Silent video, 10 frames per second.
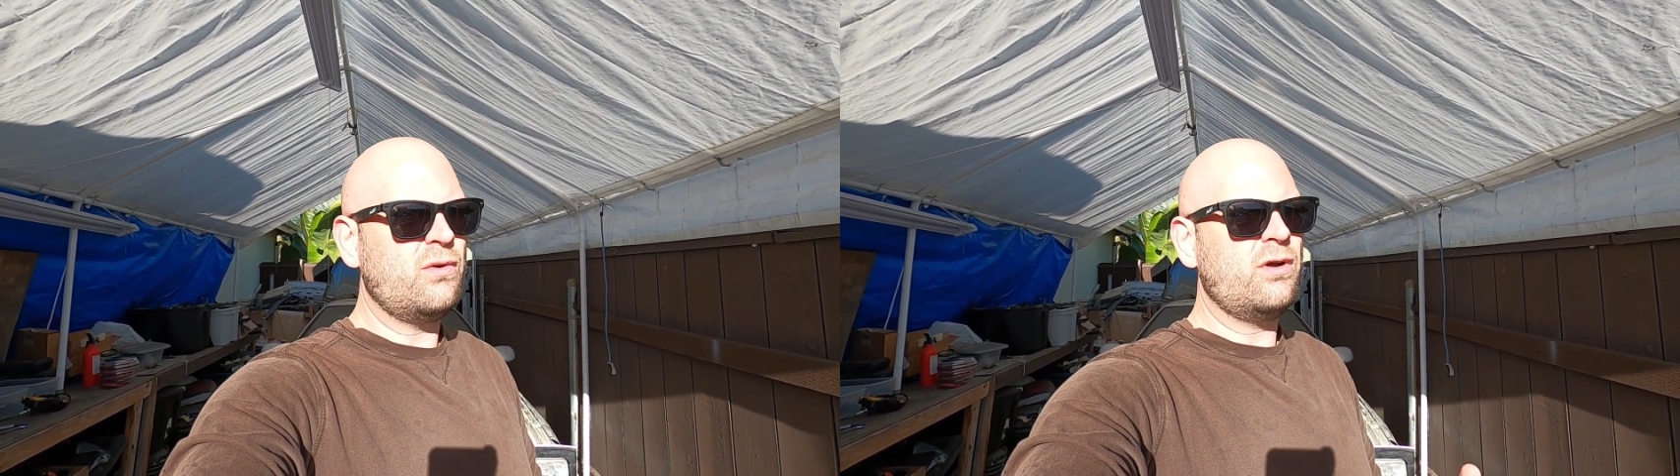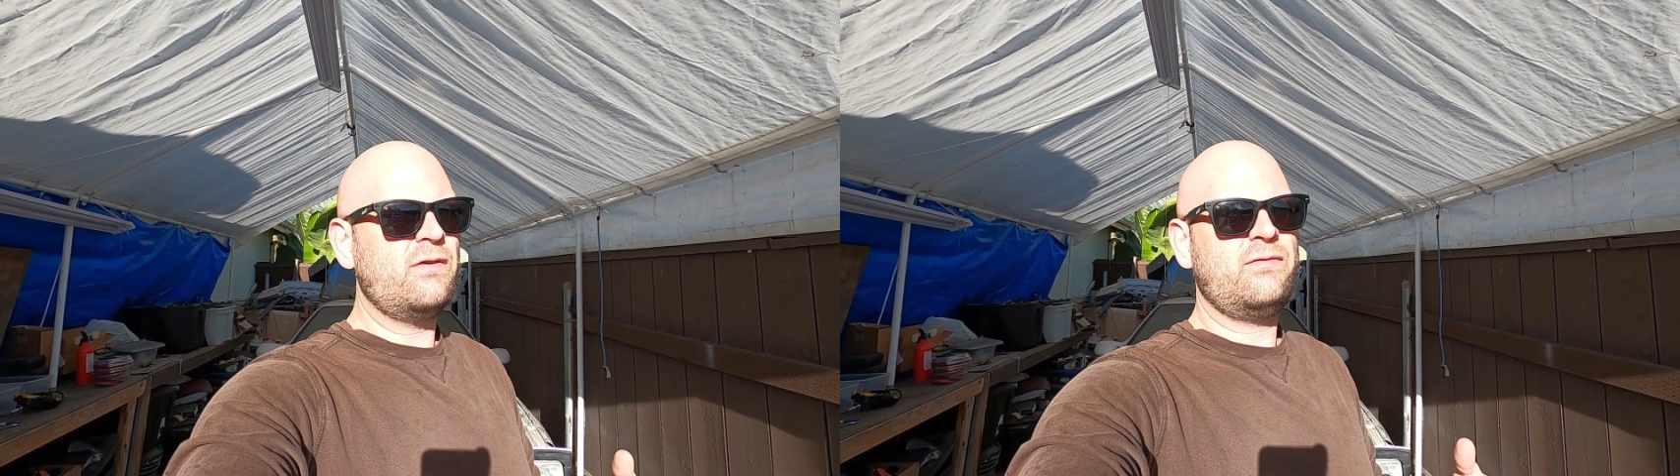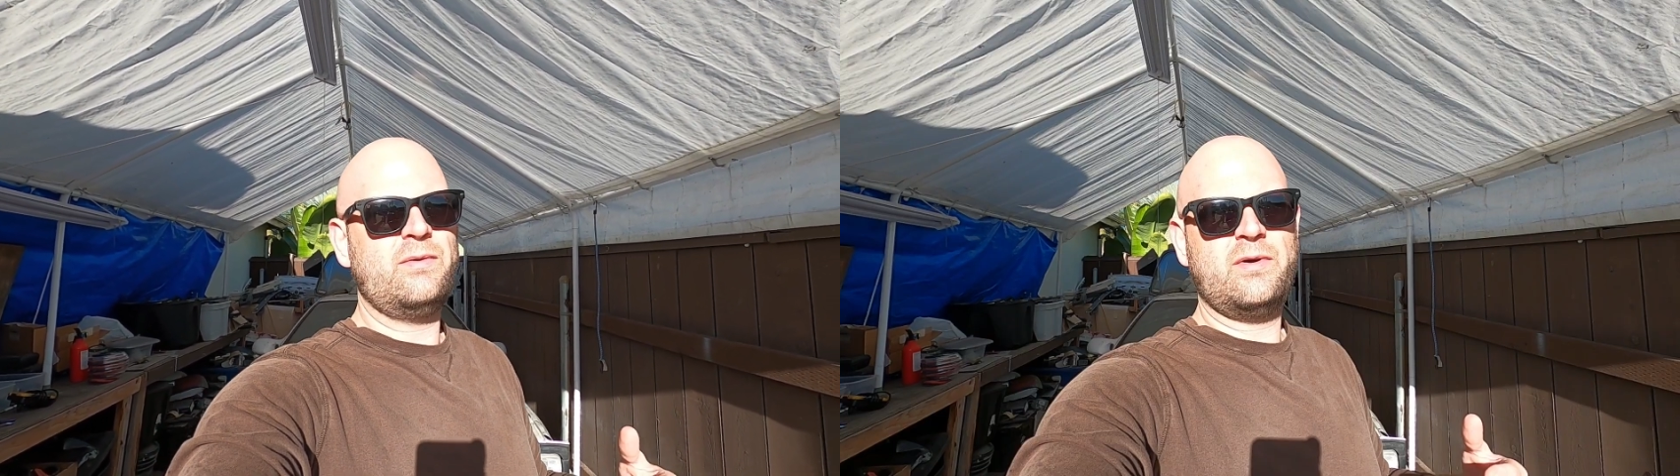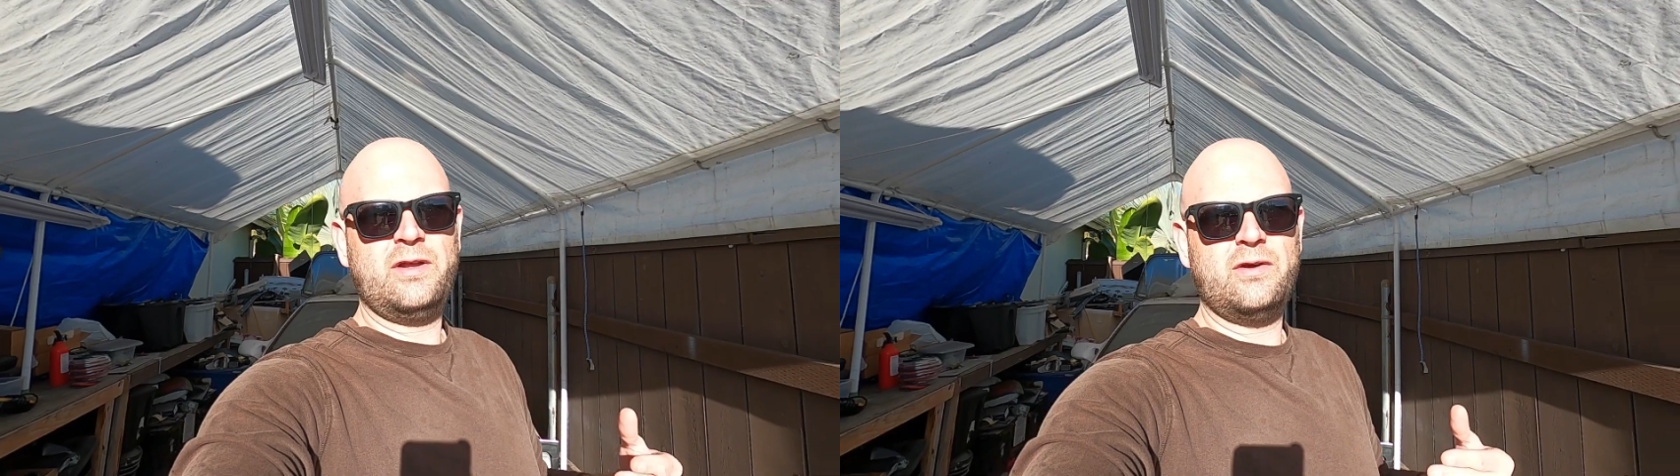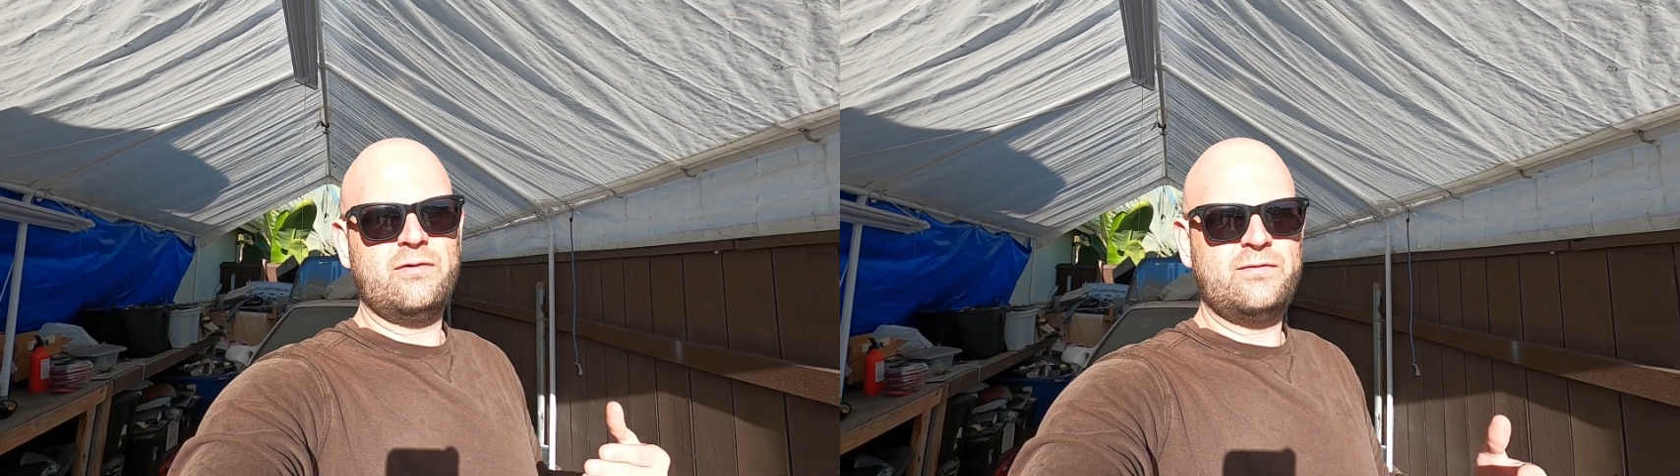or if we want
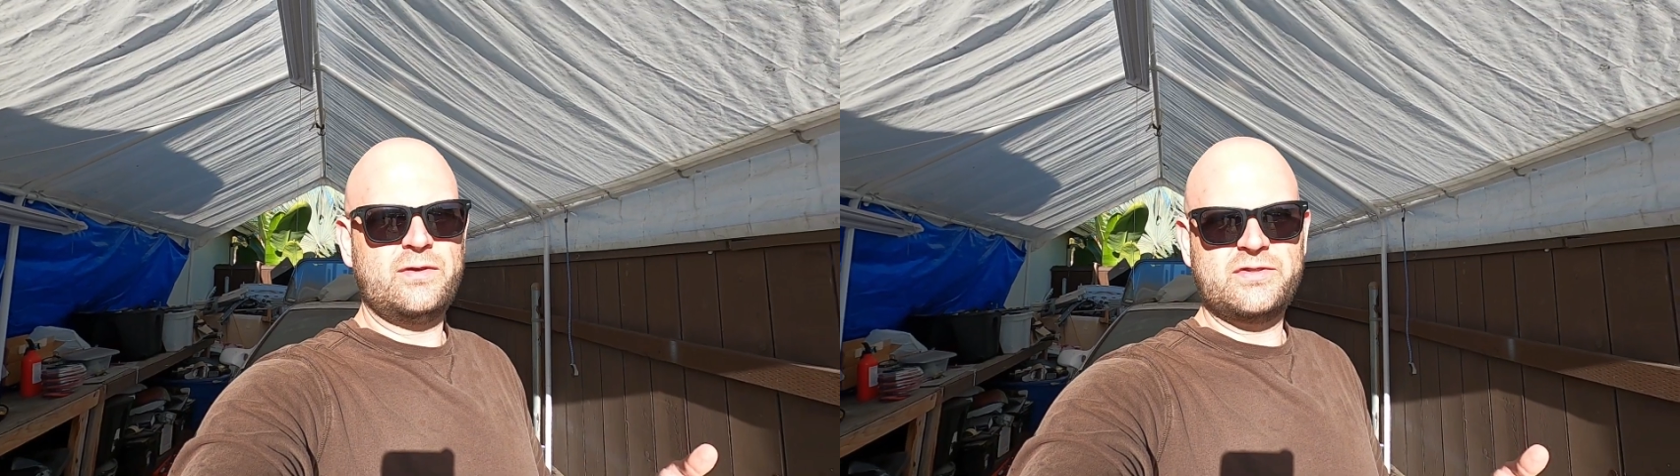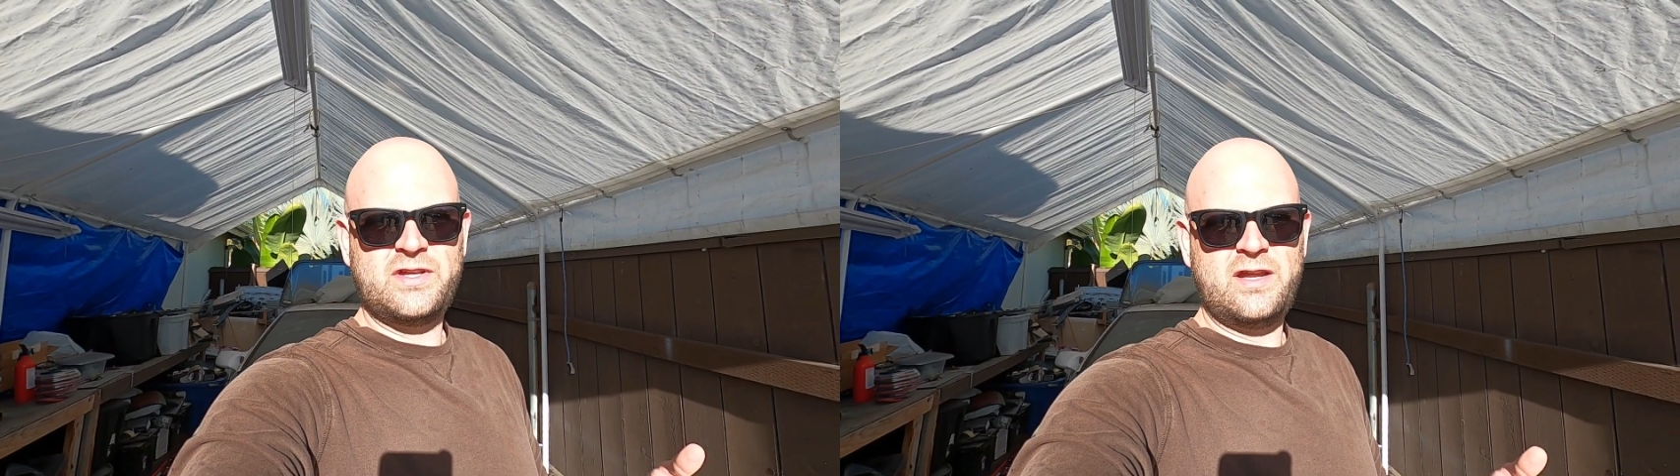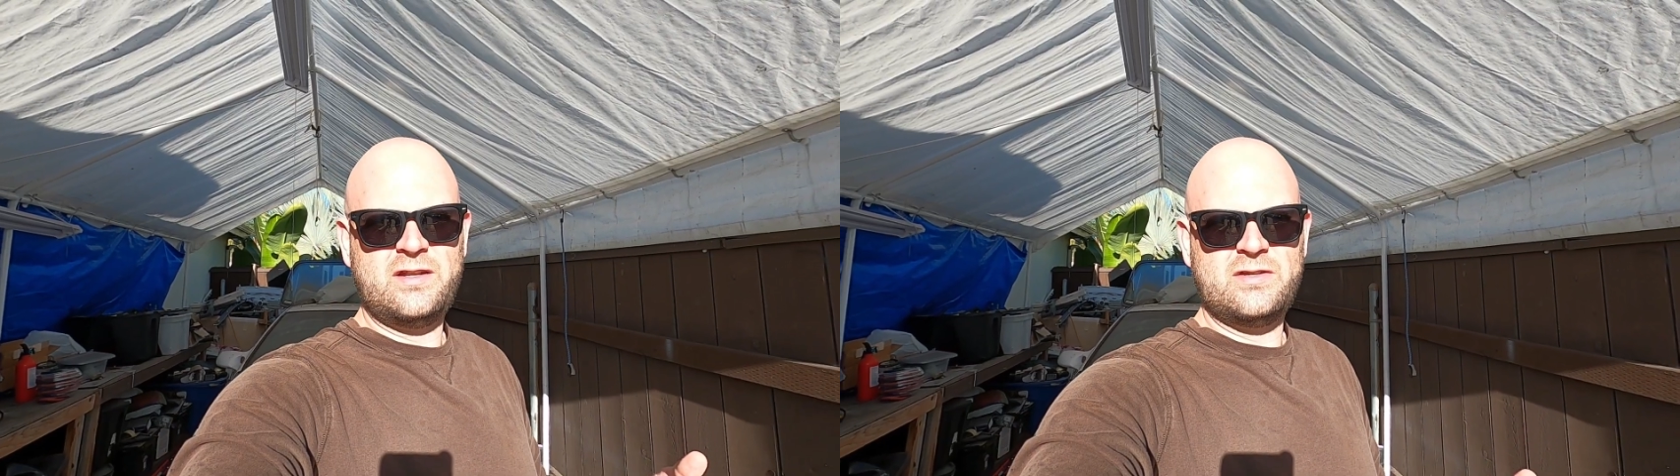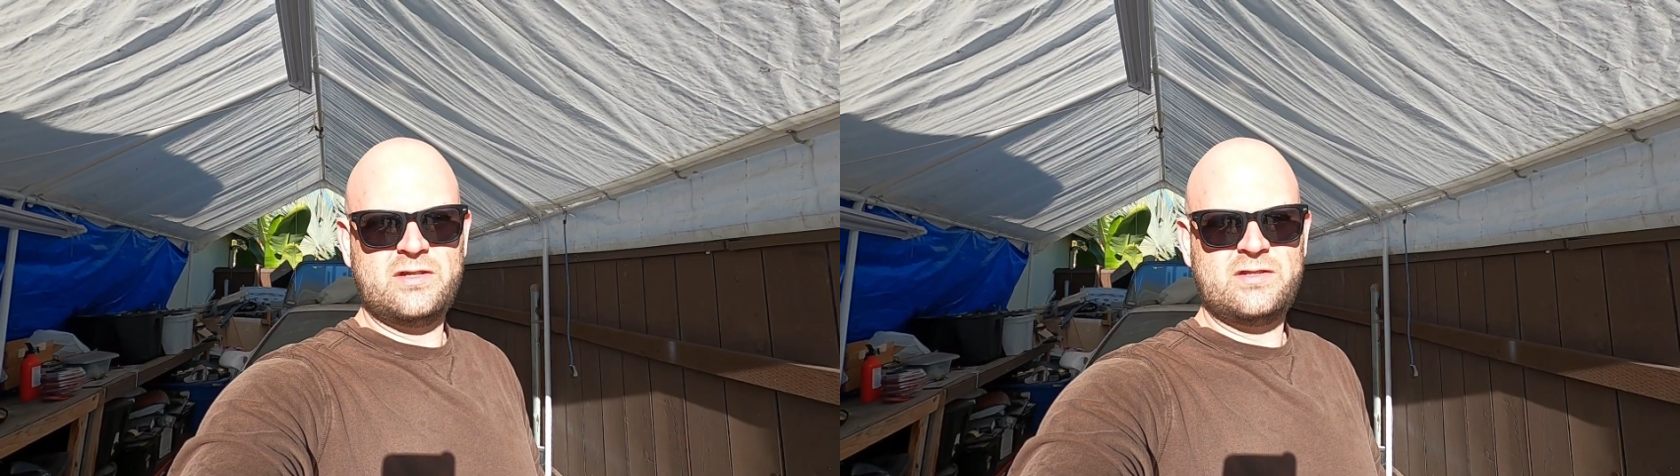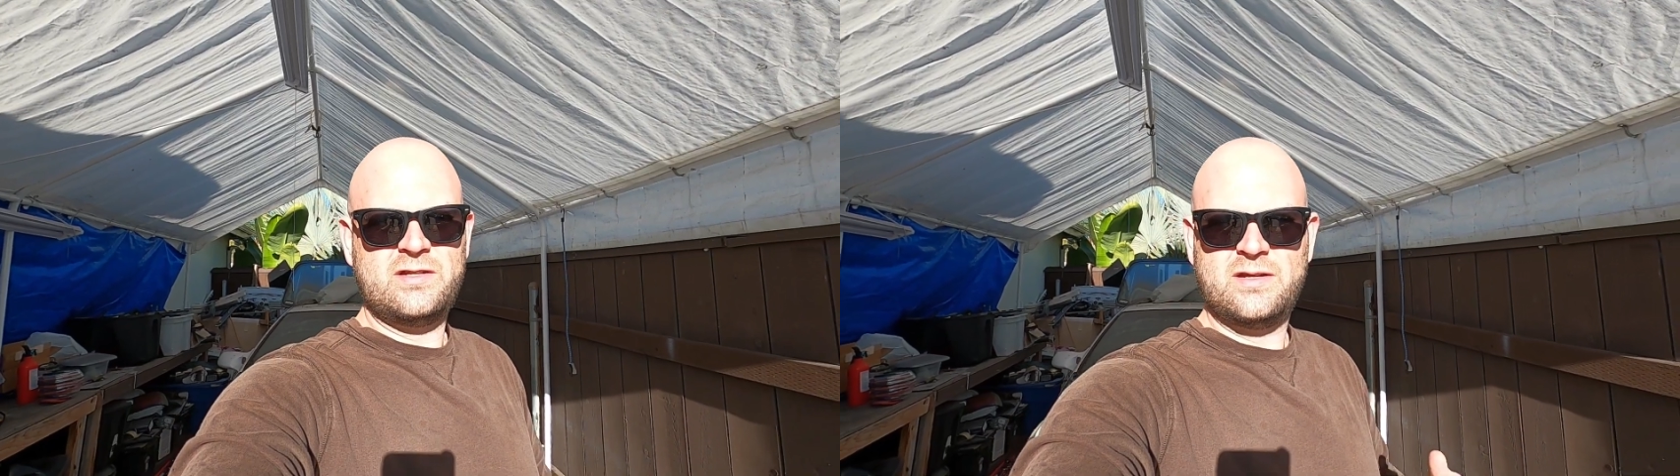to go full send and
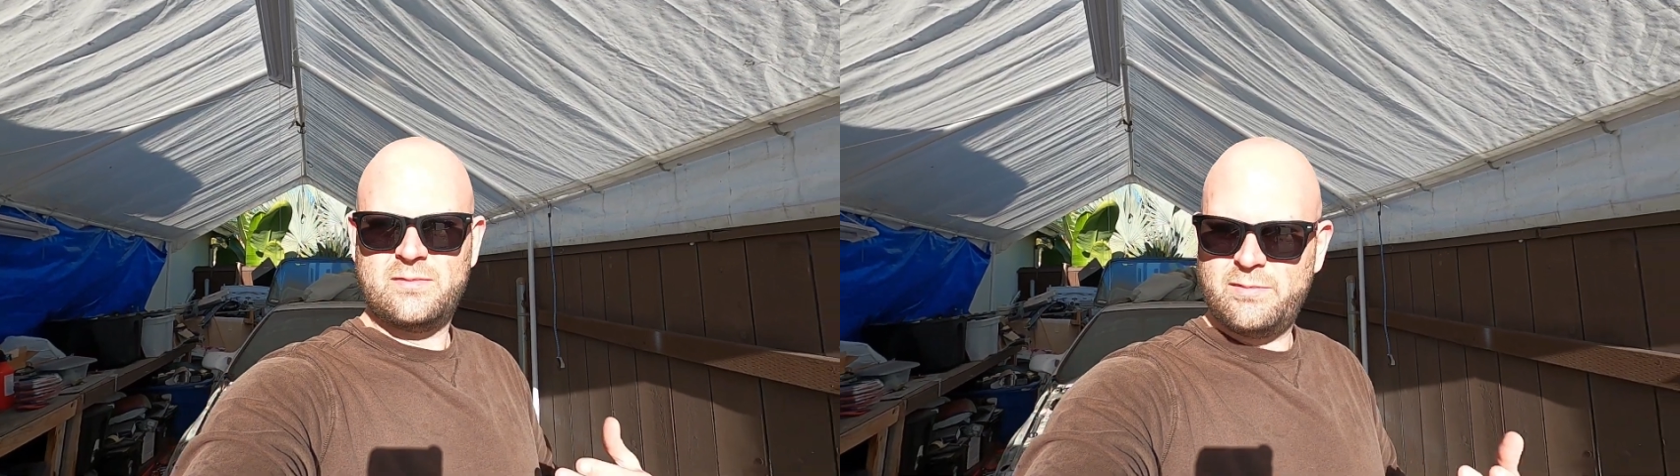just